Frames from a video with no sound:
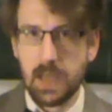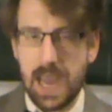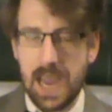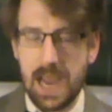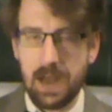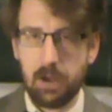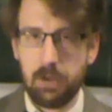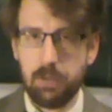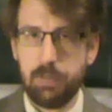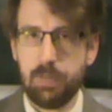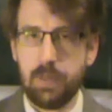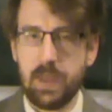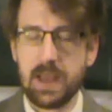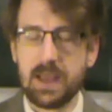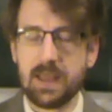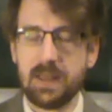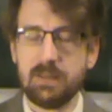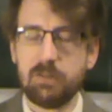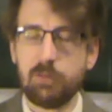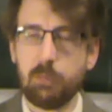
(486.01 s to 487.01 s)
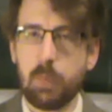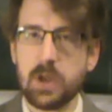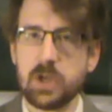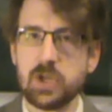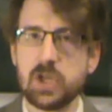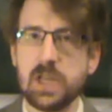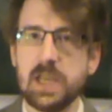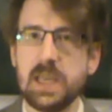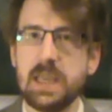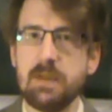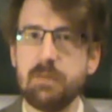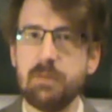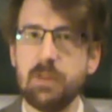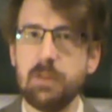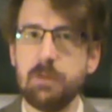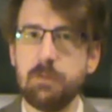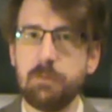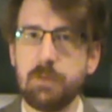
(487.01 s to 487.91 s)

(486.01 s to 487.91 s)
And I think, especially given the